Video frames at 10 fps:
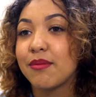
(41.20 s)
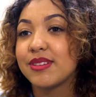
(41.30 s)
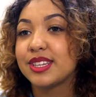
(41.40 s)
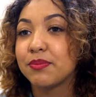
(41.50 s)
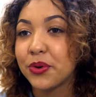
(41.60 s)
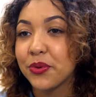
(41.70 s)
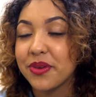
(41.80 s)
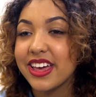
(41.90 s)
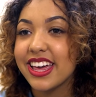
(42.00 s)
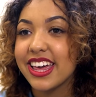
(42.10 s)
come and support
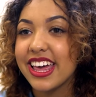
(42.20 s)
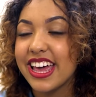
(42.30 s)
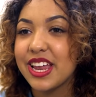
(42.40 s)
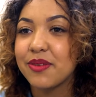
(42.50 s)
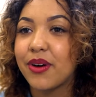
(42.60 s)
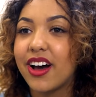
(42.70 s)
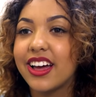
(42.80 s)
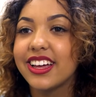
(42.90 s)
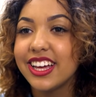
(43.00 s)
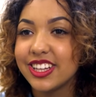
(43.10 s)
me in my
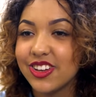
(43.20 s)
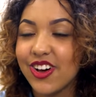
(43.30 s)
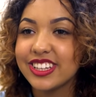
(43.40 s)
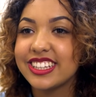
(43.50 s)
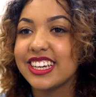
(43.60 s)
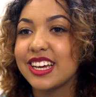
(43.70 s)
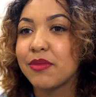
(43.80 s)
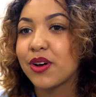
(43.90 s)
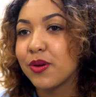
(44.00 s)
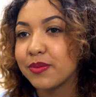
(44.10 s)
dancing,
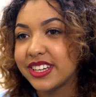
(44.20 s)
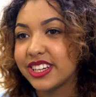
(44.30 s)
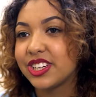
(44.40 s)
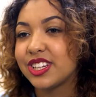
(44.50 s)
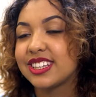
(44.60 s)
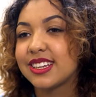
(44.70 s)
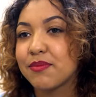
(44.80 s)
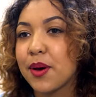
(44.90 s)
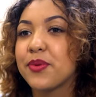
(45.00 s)
my competitions and my